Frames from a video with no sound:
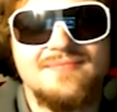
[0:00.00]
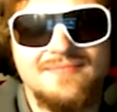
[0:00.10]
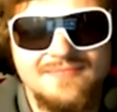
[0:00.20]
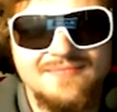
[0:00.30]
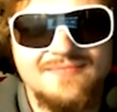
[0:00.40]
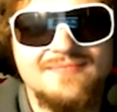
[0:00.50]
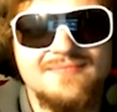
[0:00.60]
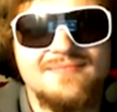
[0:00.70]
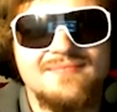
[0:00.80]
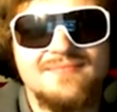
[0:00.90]

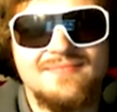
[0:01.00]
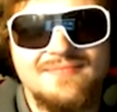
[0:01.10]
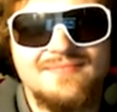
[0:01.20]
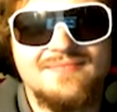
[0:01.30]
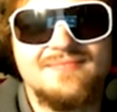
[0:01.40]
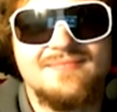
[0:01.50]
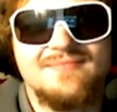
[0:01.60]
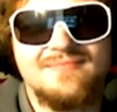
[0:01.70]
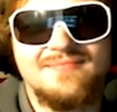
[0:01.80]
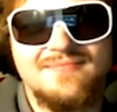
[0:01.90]

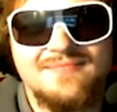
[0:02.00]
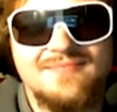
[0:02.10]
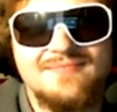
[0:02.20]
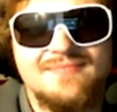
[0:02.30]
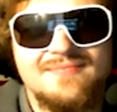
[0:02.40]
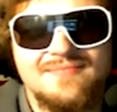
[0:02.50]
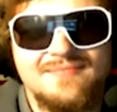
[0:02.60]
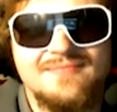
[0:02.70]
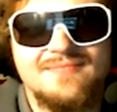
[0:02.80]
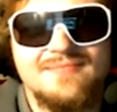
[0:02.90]
No words are spoken by the person on screen.